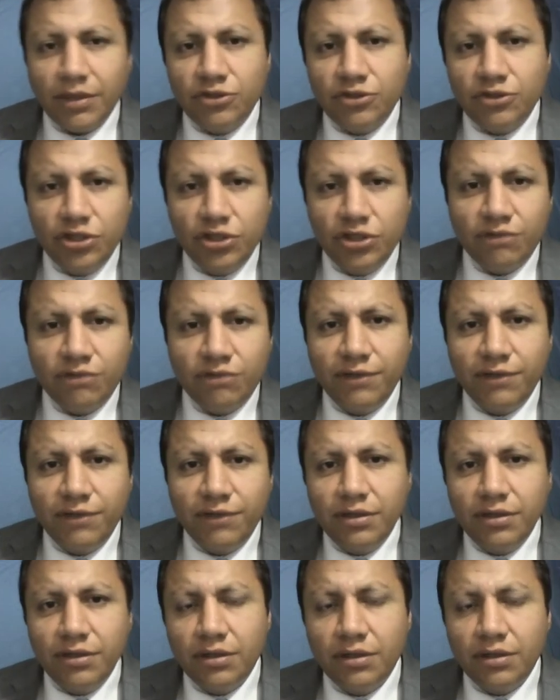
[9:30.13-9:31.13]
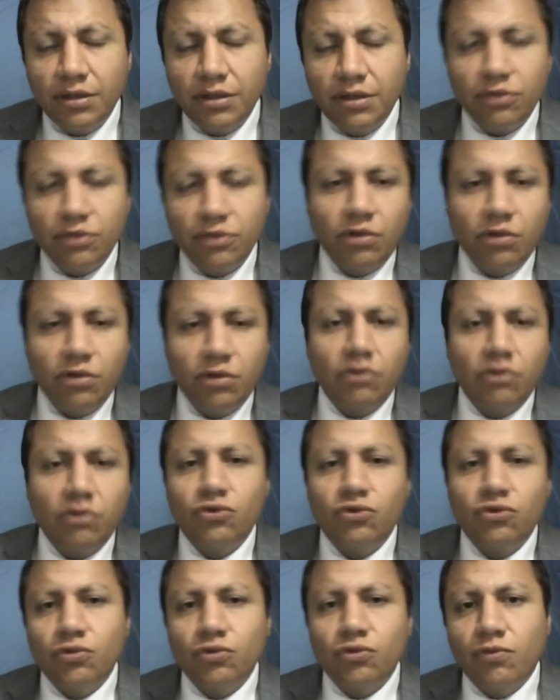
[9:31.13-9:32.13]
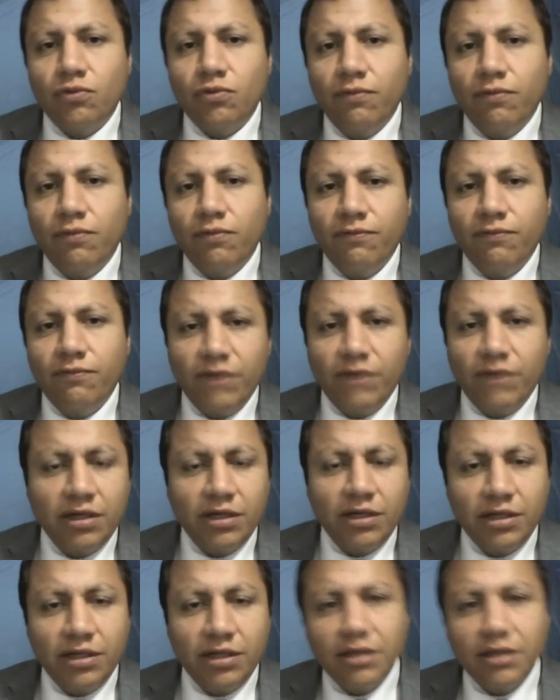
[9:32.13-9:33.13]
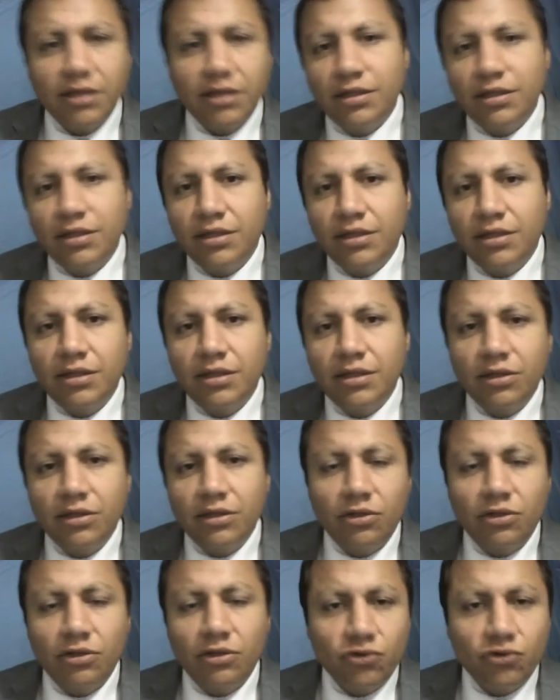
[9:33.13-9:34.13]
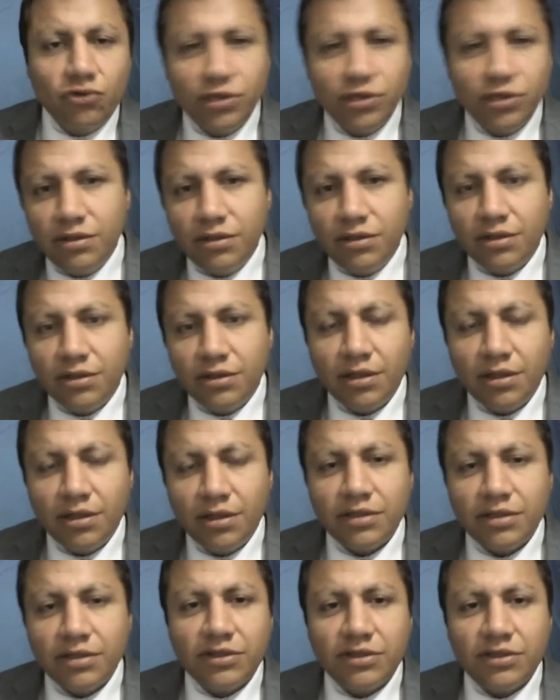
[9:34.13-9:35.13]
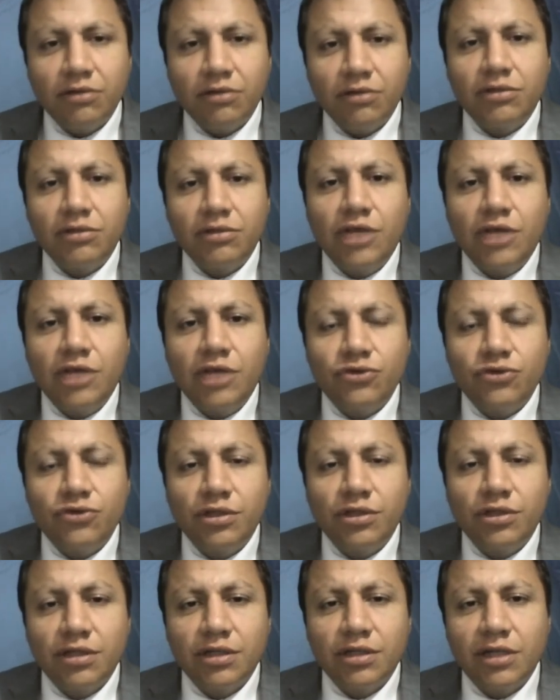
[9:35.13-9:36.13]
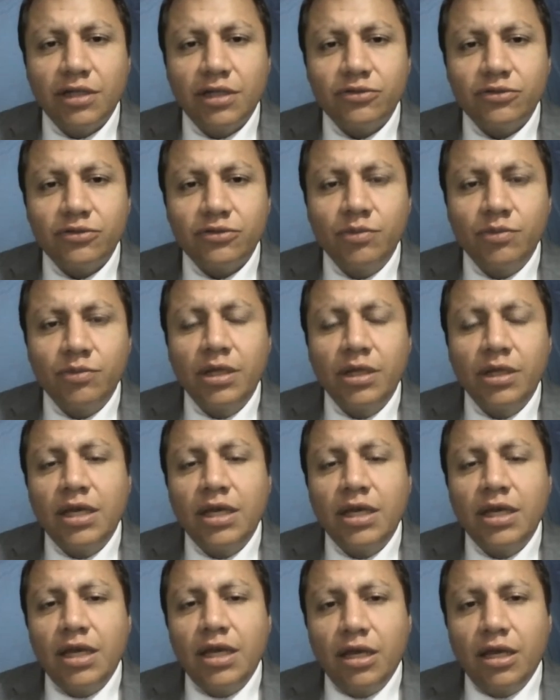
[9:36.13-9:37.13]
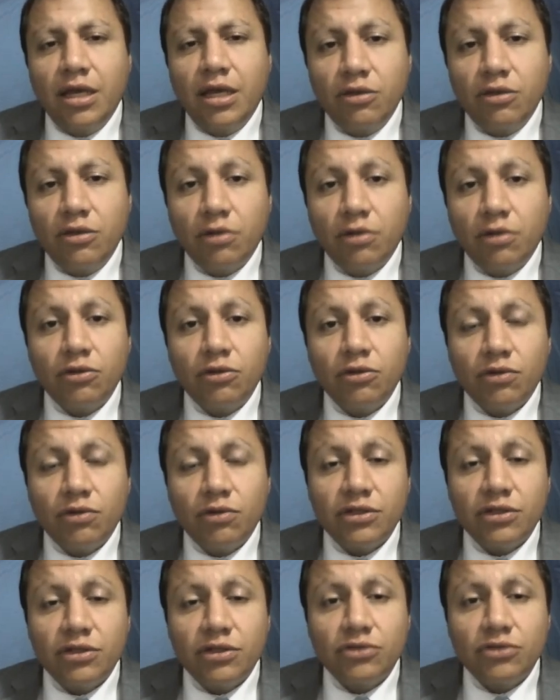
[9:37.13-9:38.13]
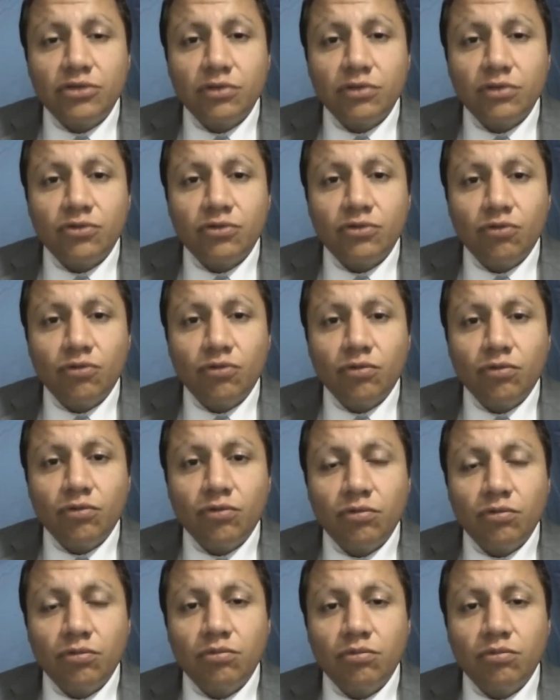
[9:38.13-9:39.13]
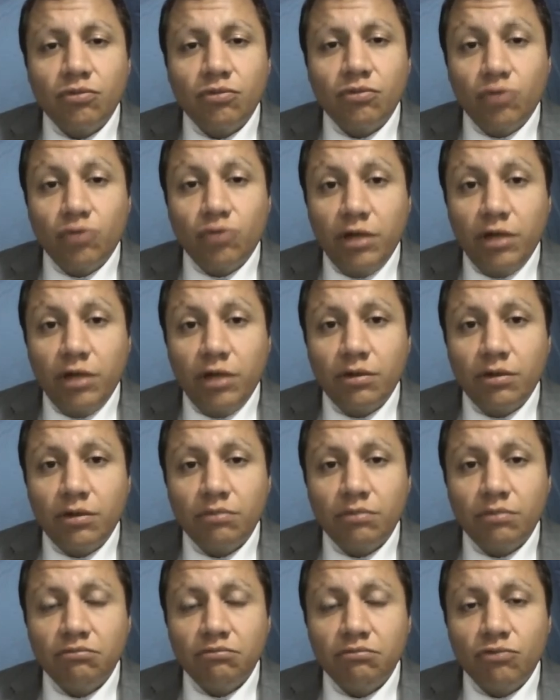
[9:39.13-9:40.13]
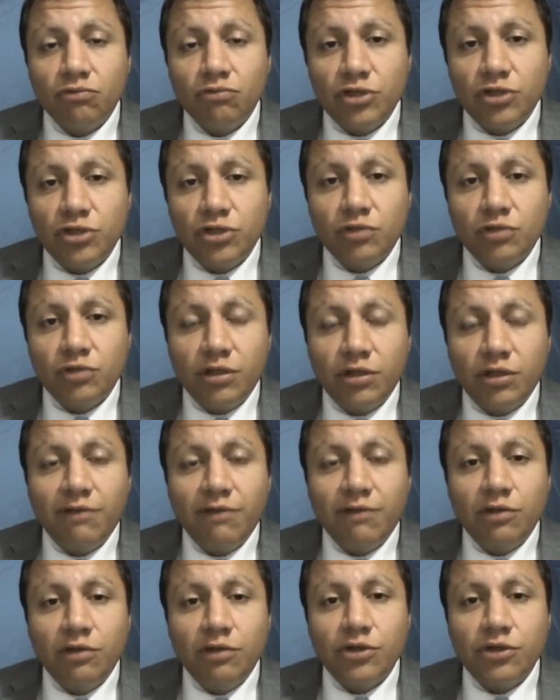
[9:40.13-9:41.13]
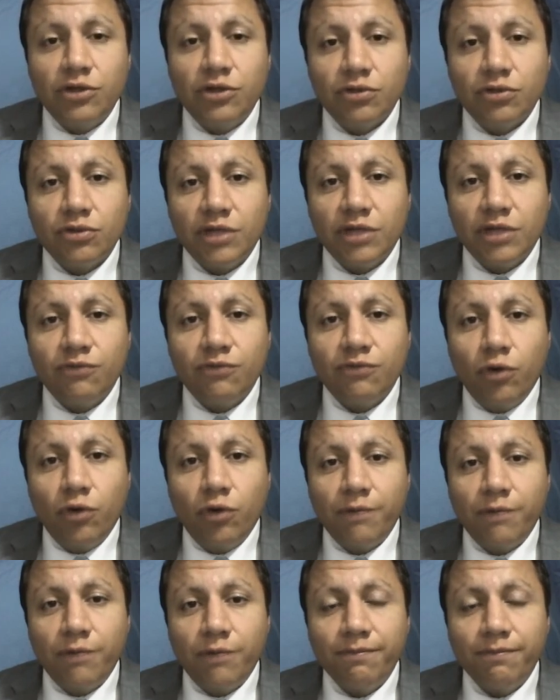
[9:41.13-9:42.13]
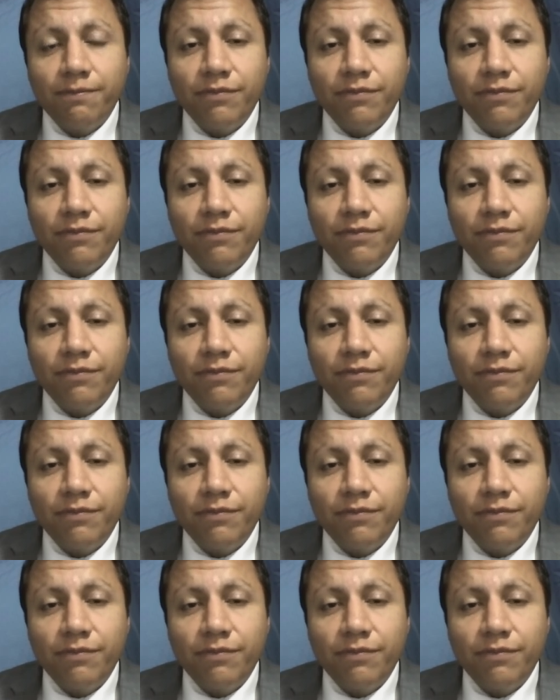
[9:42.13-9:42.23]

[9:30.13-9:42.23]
gist of it, and you are going to finally use it as a second nature in the classroom, and you are going to get students to learn, which is what evaluation is for.